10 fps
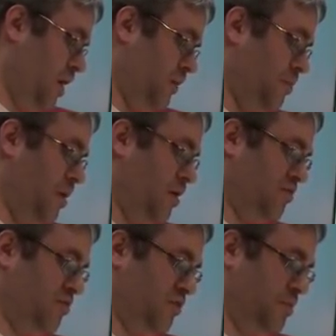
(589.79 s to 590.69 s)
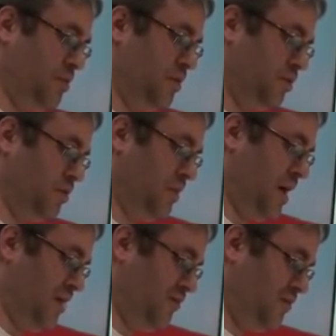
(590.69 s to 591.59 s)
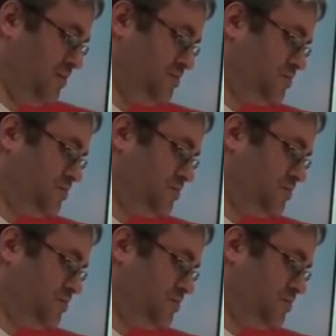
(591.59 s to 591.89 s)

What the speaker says: on the margins of political life.